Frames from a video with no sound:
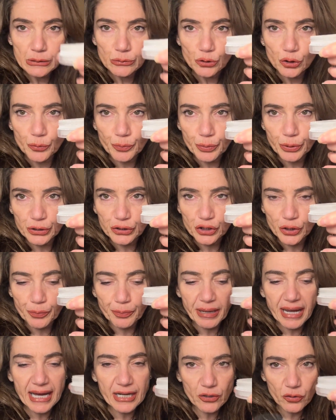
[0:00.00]
You put your
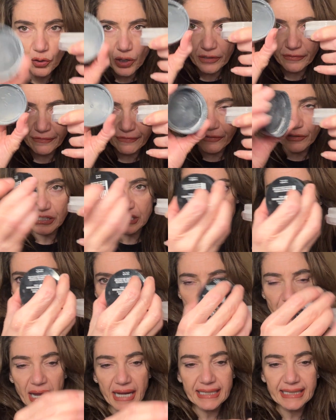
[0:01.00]
powder on first. It's
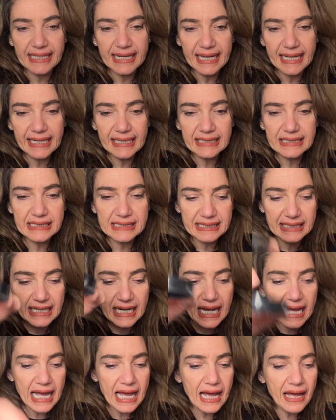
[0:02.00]
by NYX that
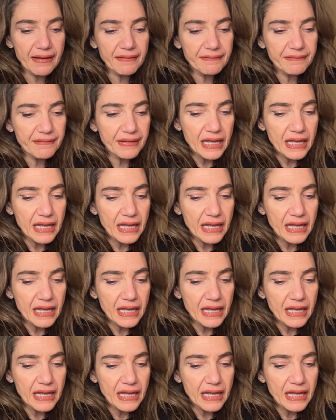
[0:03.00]
I have.